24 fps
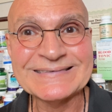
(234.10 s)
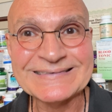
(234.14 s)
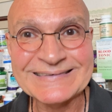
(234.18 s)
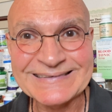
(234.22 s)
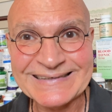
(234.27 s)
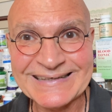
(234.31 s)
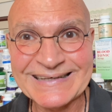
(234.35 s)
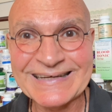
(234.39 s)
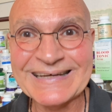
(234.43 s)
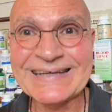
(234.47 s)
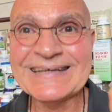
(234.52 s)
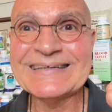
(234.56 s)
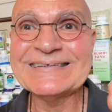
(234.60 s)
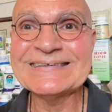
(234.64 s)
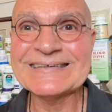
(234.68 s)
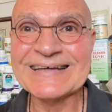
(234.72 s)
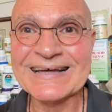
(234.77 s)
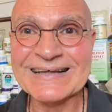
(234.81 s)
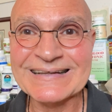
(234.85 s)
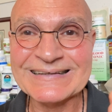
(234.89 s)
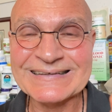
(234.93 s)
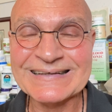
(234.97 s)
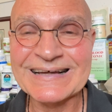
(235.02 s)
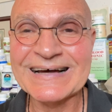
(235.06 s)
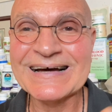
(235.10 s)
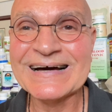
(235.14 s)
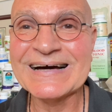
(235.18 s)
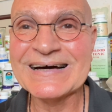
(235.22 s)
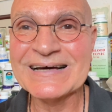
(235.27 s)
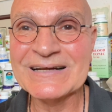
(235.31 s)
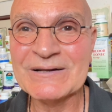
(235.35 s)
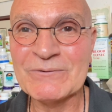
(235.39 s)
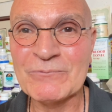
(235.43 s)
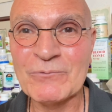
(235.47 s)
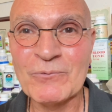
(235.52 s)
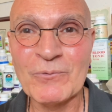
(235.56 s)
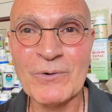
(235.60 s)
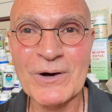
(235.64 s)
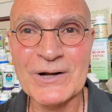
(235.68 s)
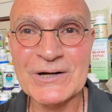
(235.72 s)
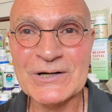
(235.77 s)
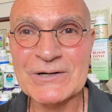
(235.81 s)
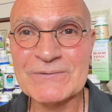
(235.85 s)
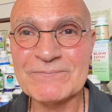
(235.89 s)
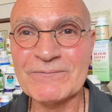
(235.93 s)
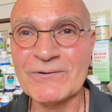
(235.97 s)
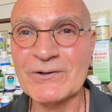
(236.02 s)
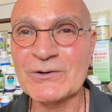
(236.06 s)
eat a lot of
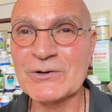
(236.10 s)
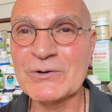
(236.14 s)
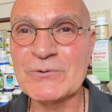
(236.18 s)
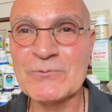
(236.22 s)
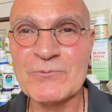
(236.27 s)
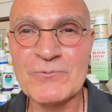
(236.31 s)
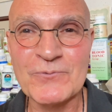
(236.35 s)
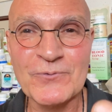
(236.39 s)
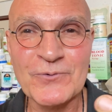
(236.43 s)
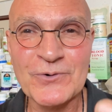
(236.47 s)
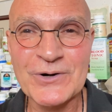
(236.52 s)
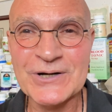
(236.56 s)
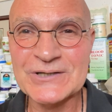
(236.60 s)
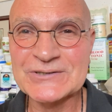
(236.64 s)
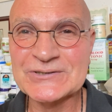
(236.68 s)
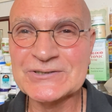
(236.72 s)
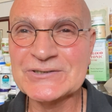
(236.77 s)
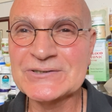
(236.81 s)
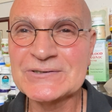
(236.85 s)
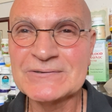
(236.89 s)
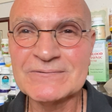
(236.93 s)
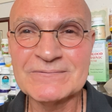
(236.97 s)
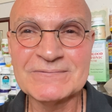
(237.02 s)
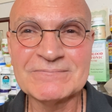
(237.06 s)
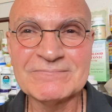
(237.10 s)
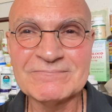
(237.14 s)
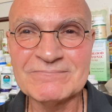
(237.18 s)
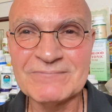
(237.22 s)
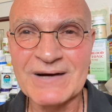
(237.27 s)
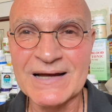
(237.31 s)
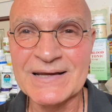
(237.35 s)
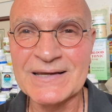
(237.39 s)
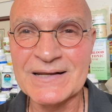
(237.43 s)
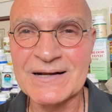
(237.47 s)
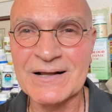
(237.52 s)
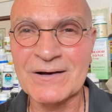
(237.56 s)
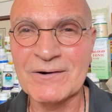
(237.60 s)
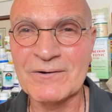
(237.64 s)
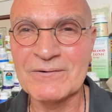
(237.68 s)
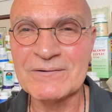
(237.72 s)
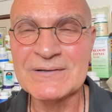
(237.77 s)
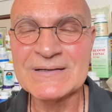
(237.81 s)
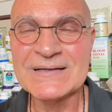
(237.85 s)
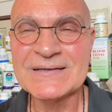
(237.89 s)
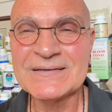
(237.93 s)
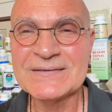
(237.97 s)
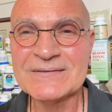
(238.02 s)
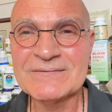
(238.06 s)
wonderfully rich, you know,
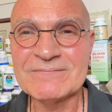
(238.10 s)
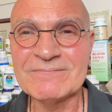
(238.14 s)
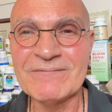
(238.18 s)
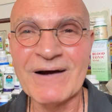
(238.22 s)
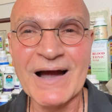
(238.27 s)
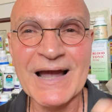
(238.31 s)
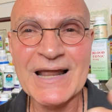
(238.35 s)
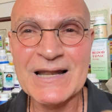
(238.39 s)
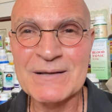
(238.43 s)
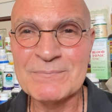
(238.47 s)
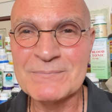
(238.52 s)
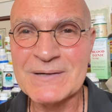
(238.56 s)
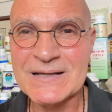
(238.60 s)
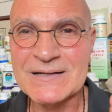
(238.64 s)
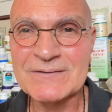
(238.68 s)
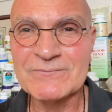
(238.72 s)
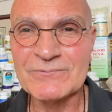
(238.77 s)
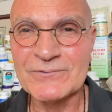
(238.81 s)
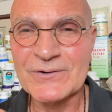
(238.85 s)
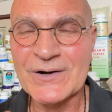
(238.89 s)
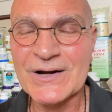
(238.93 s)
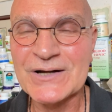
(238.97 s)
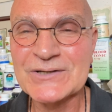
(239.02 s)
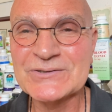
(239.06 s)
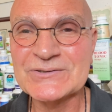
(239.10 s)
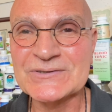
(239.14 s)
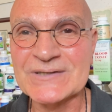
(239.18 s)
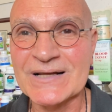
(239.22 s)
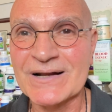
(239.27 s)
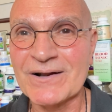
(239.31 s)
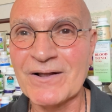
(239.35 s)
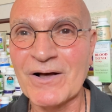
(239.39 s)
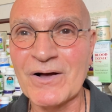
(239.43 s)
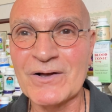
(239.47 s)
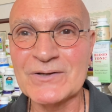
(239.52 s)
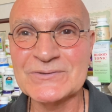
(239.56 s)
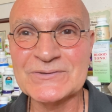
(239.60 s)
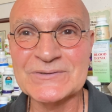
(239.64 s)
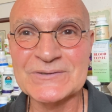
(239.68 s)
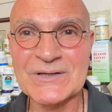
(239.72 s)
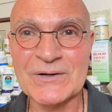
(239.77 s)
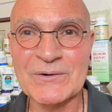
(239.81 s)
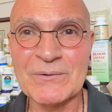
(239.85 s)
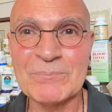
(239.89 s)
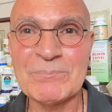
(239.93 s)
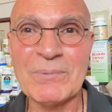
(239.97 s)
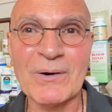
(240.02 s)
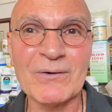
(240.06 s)
vitamin-rich and
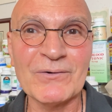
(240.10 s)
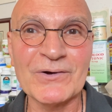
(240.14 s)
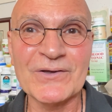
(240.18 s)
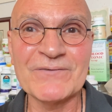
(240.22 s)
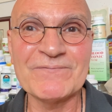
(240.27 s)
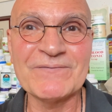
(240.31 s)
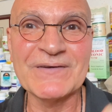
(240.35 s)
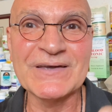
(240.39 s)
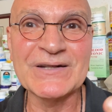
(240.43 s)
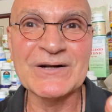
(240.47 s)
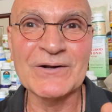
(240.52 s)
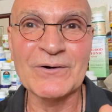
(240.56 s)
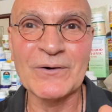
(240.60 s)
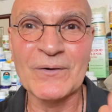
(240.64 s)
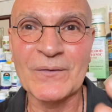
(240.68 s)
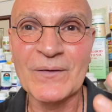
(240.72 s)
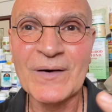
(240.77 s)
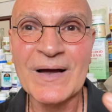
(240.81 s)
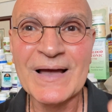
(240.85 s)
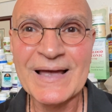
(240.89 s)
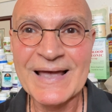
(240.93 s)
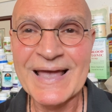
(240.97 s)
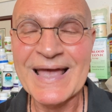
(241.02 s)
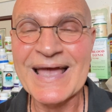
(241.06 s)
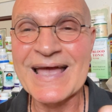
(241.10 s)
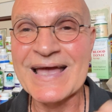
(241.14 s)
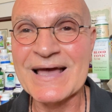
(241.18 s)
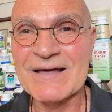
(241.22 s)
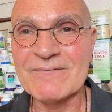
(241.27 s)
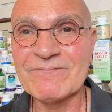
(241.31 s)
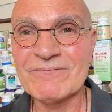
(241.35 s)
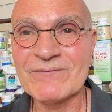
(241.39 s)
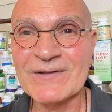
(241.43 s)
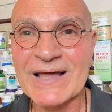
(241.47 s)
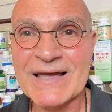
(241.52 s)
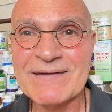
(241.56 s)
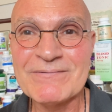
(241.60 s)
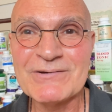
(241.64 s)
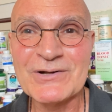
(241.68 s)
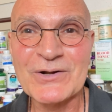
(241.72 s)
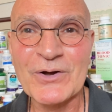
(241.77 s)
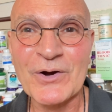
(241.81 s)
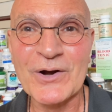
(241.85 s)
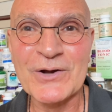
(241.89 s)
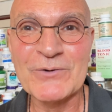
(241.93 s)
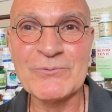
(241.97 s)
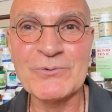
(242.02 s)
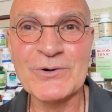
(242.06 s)
also polyphenol and
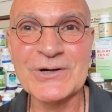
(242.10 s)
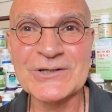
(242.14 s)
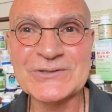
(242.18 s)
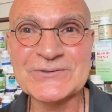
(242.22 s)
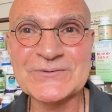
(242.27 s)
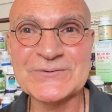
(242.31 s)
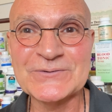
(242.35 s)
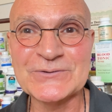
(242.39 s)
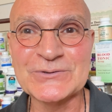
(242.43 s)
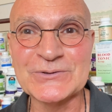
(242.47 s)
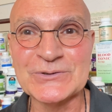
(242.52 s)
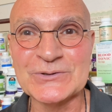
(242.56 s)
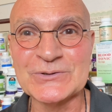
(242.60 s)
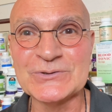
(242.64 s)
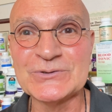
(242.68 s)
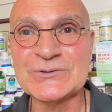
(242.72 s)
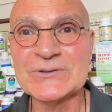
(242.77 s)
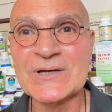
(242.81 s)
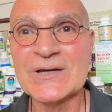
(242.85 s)
flavonoid-rich foods,